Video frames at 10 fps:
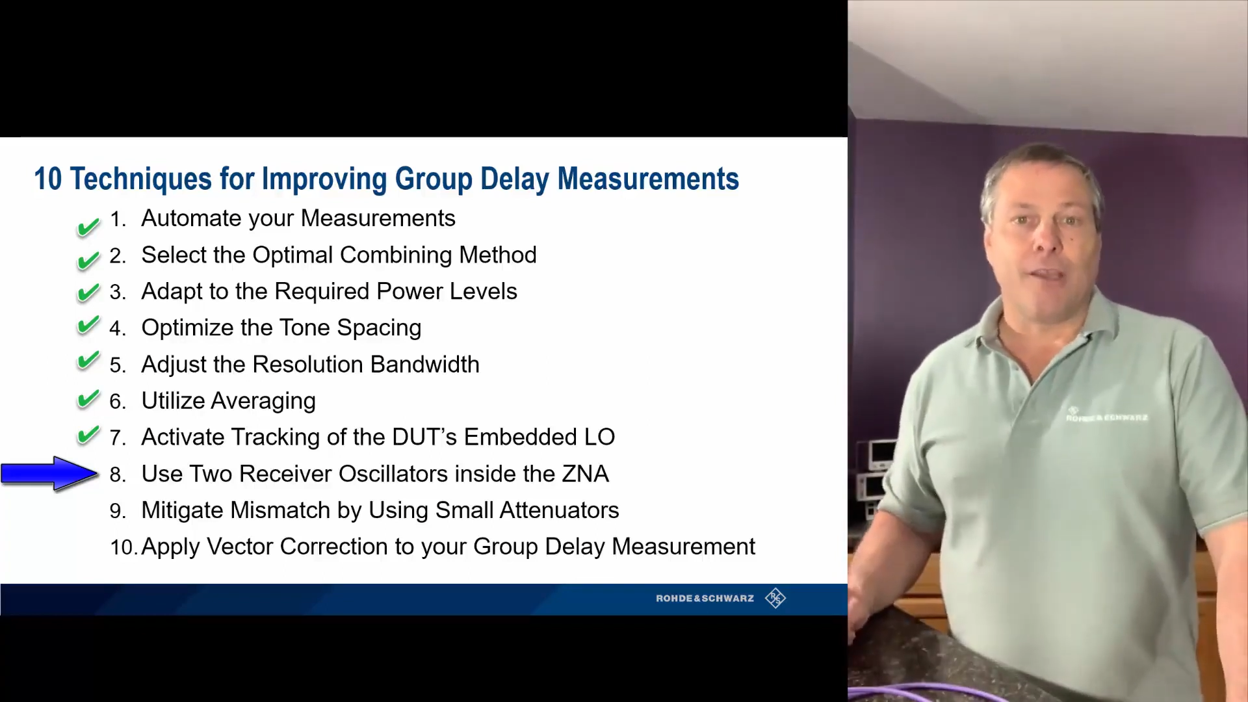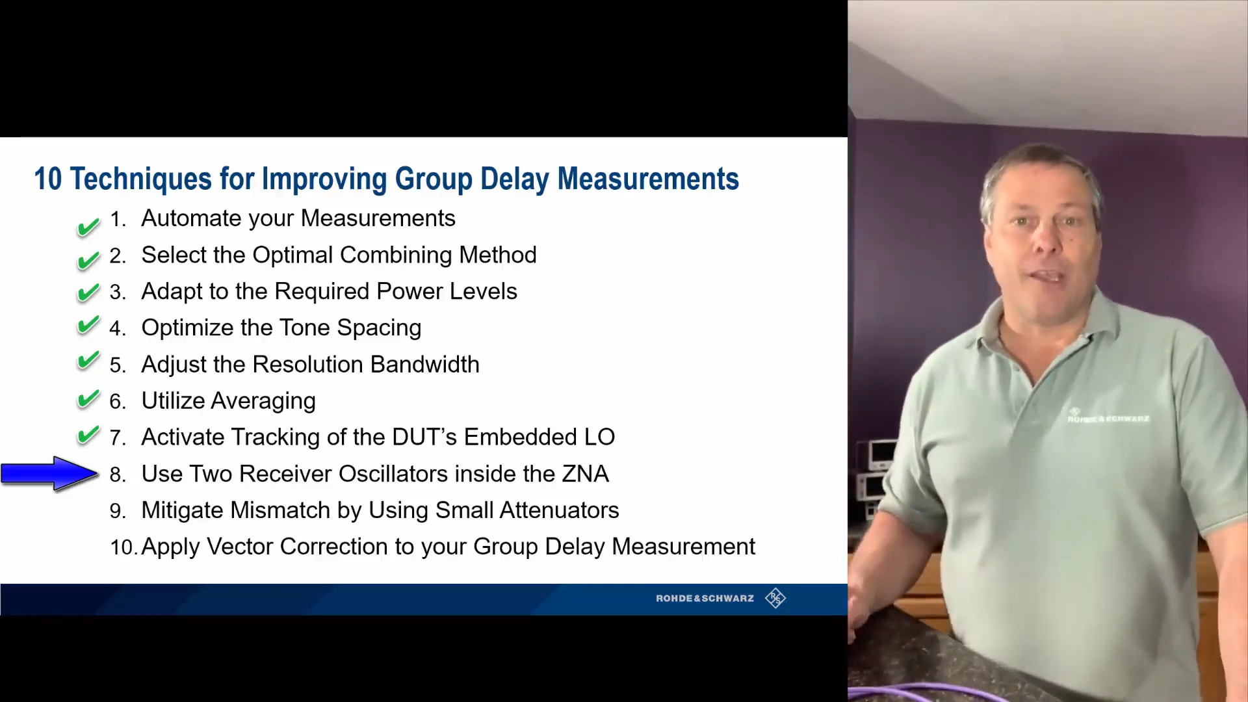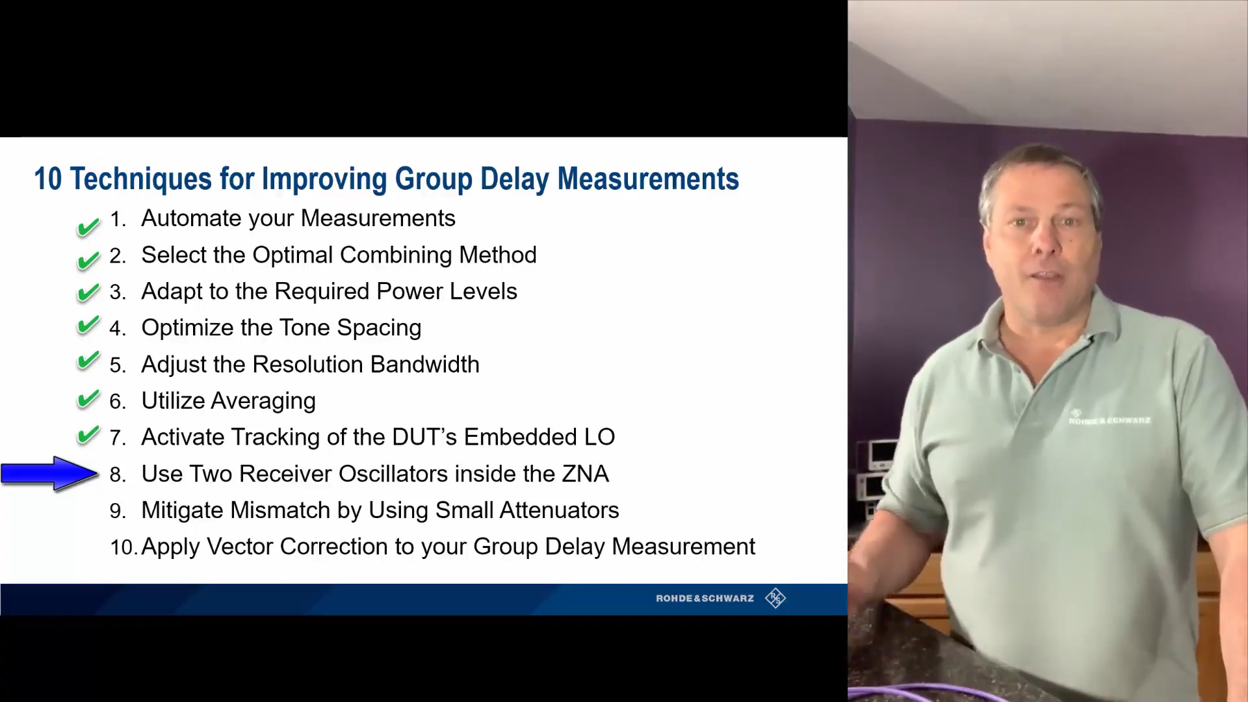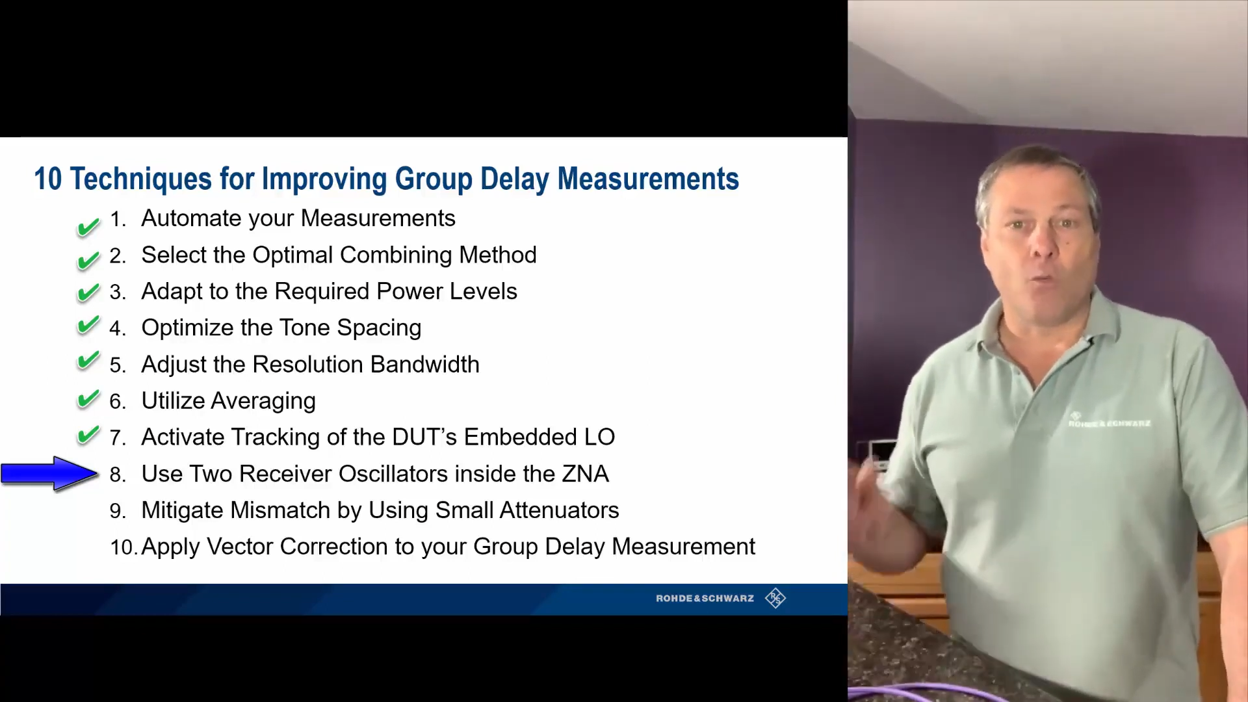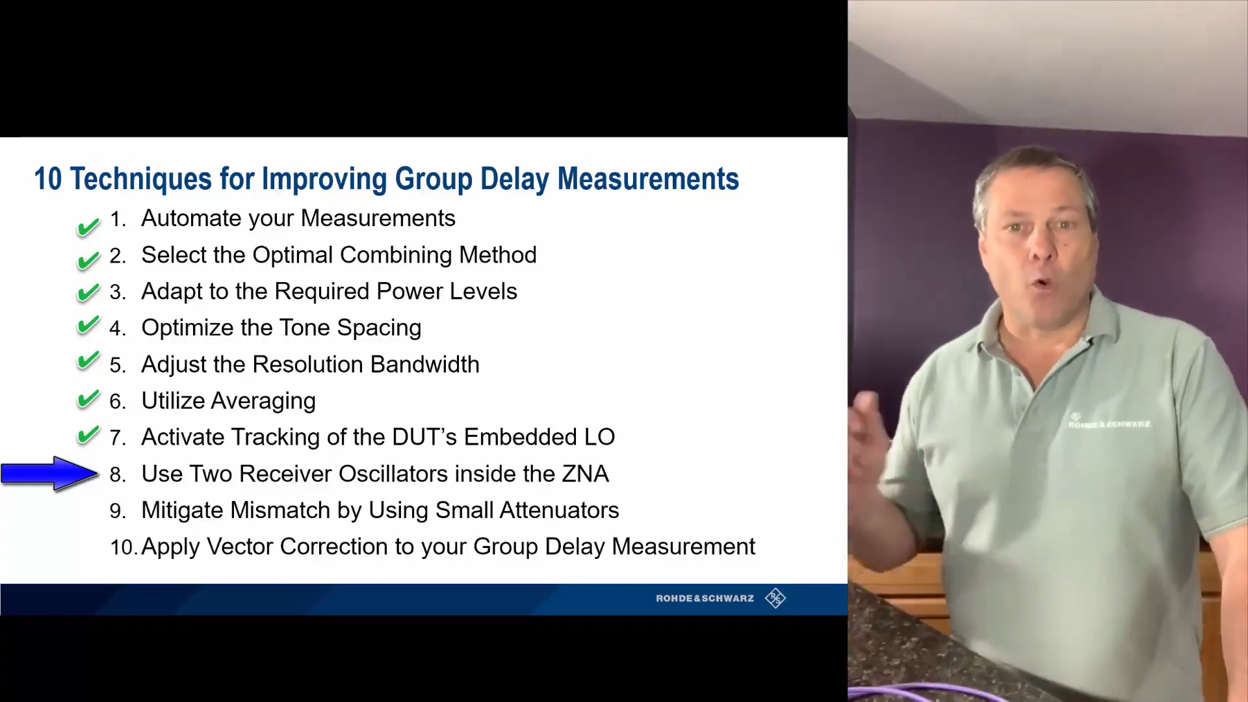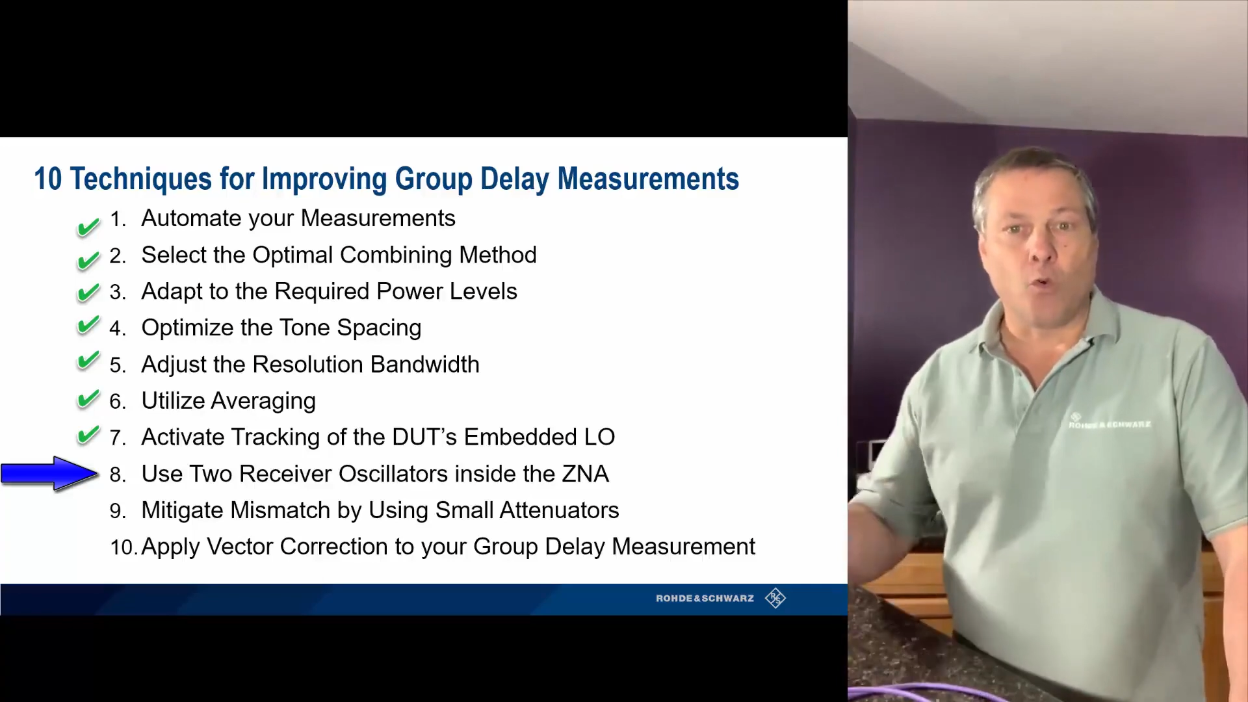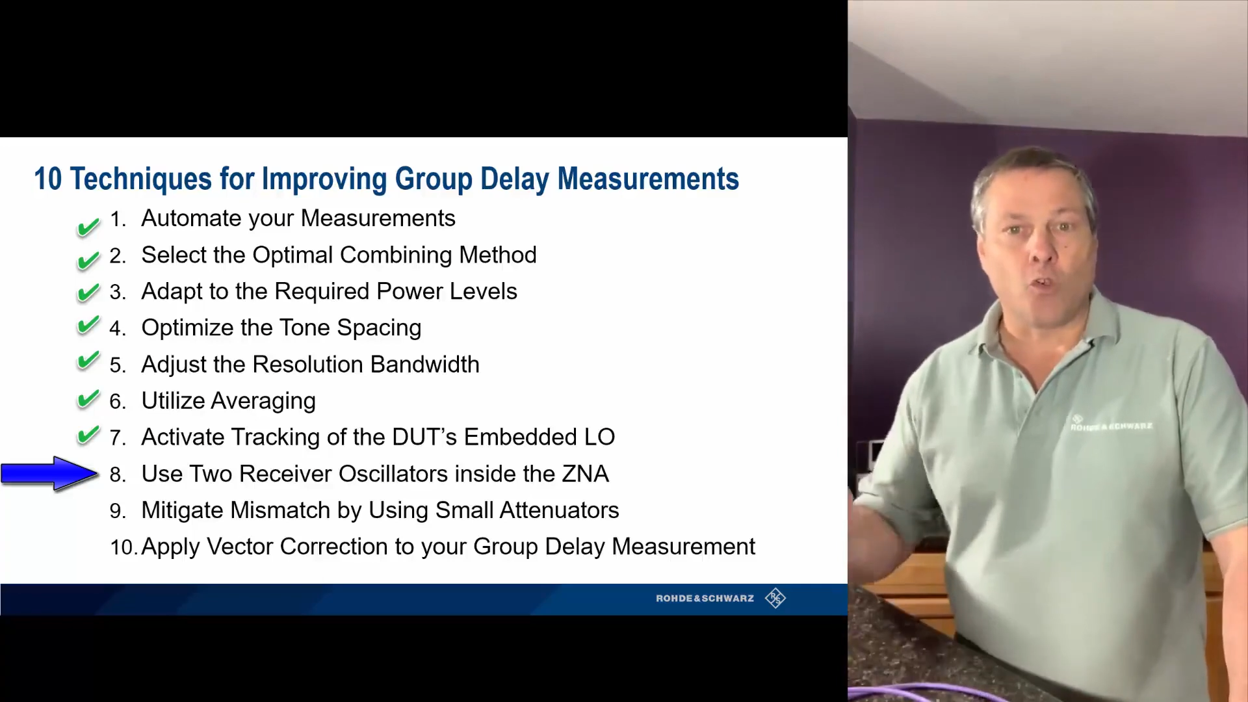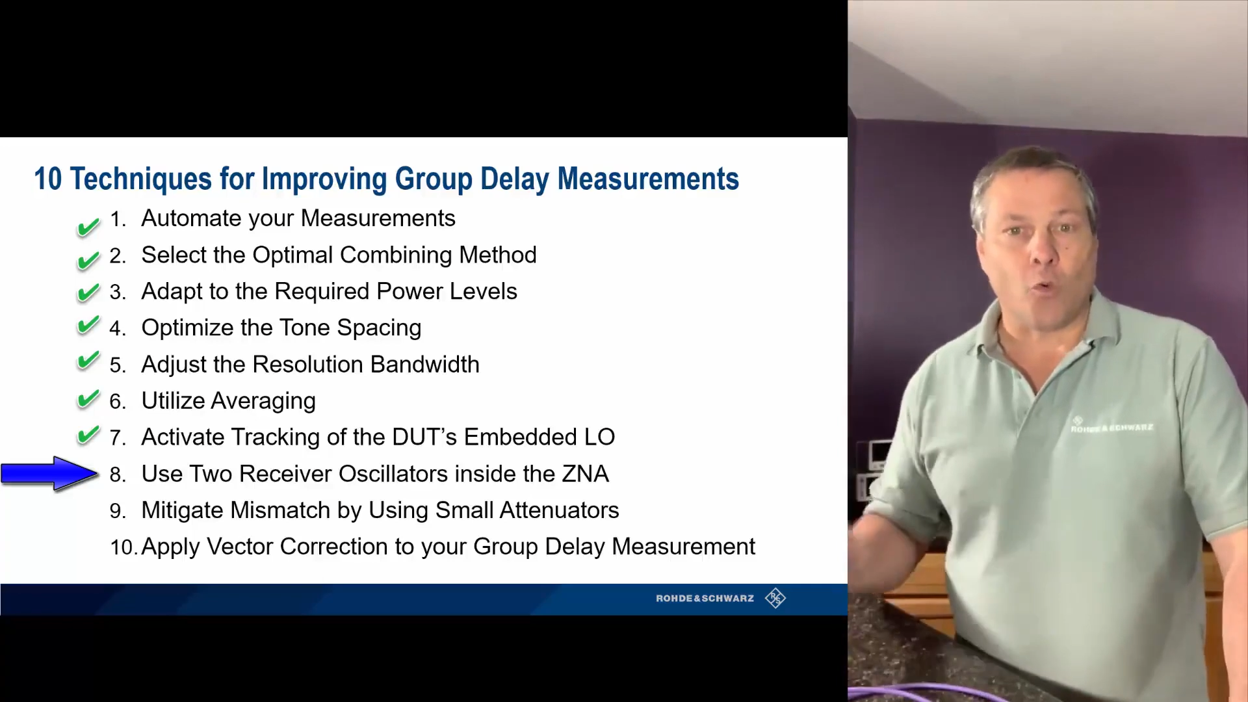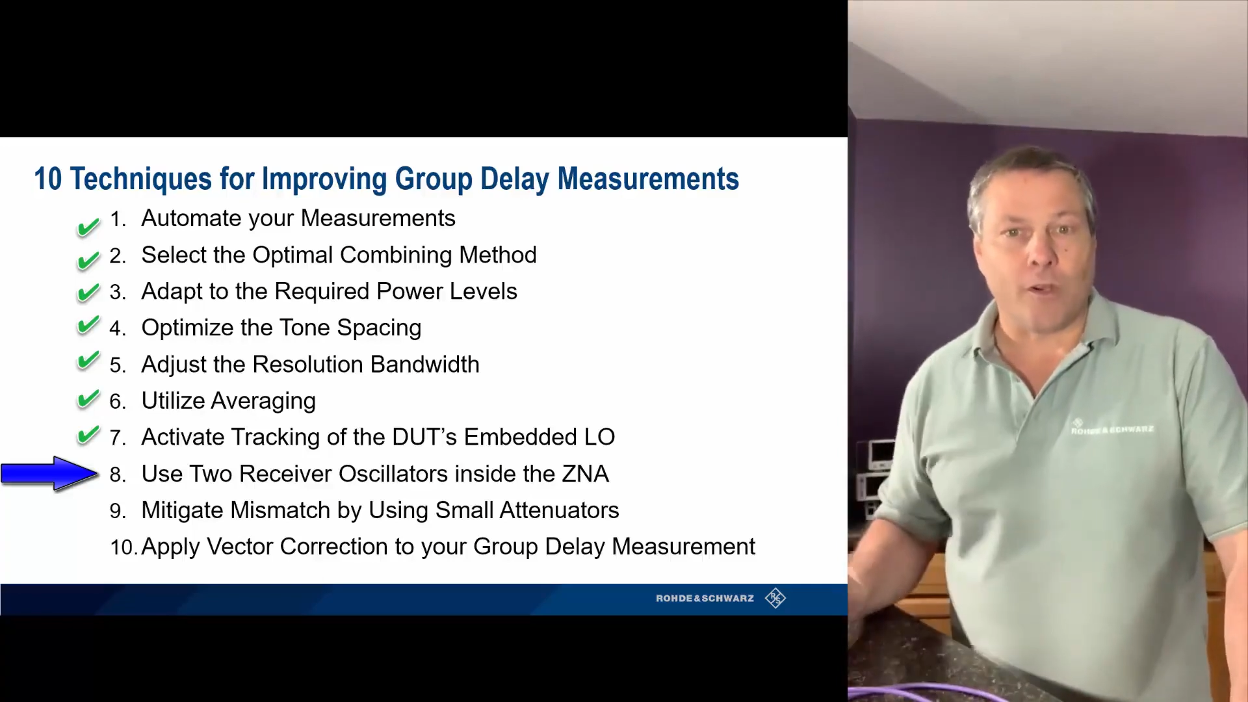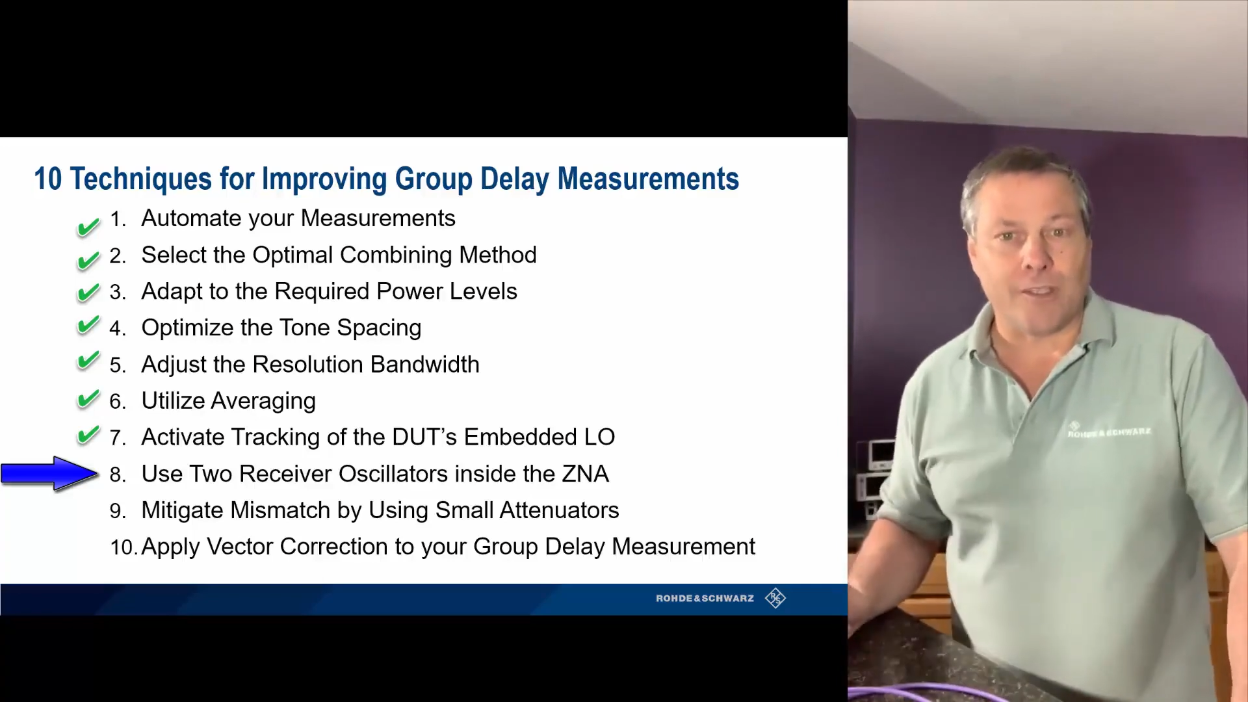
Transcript: in the Rohde Schwarz